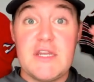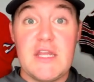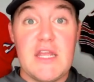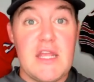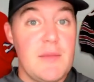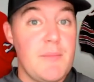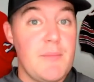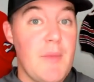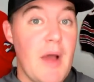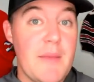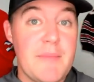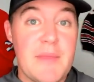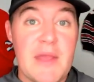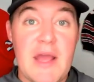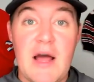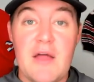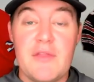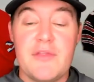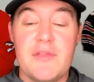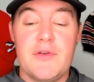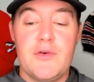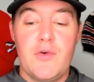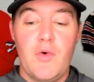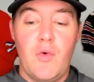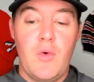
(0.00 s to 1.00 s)
he might be
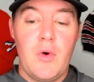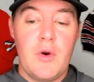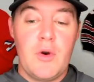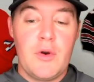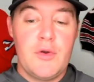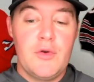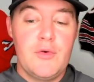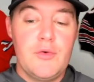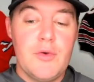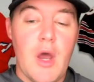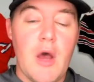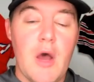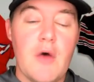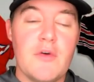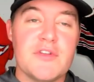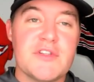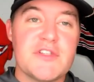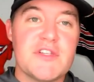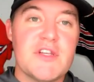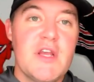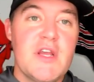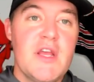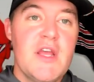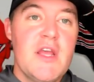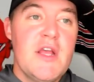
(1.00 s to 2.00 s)
out the door. Who knows?